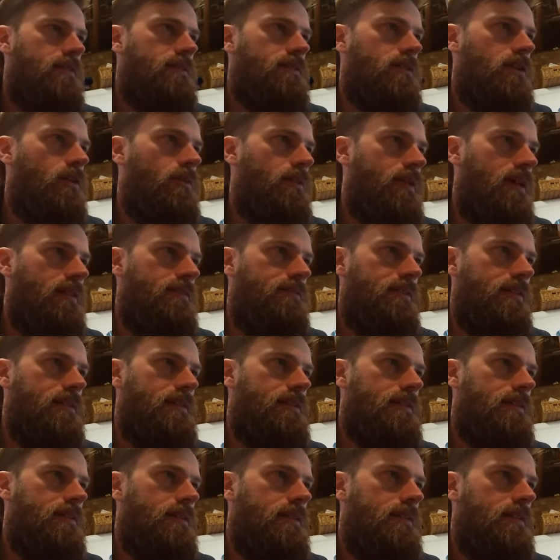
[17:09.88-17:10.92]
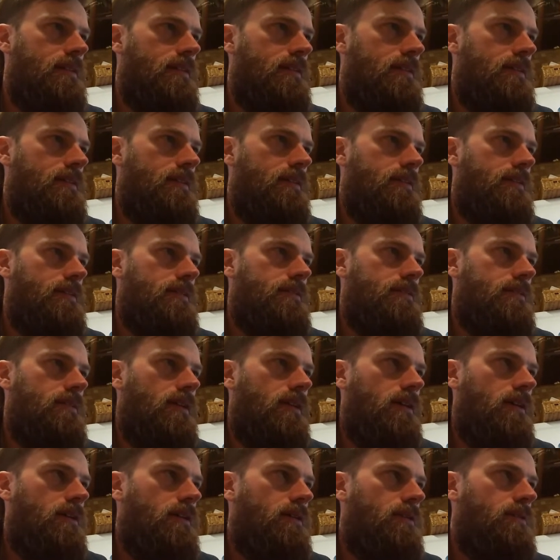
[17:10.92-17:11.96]
cold air feed.
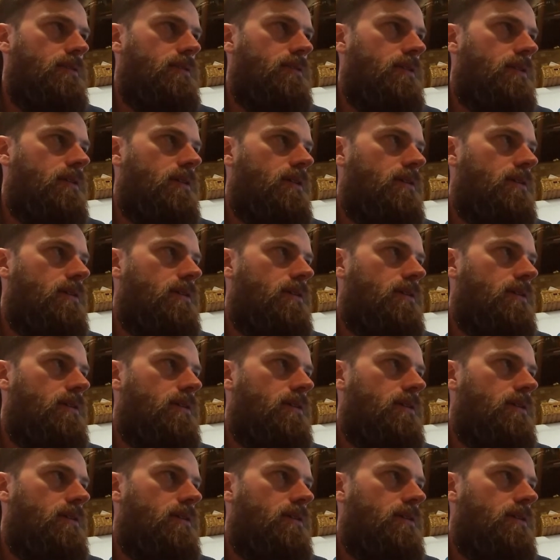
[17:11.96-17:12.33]
So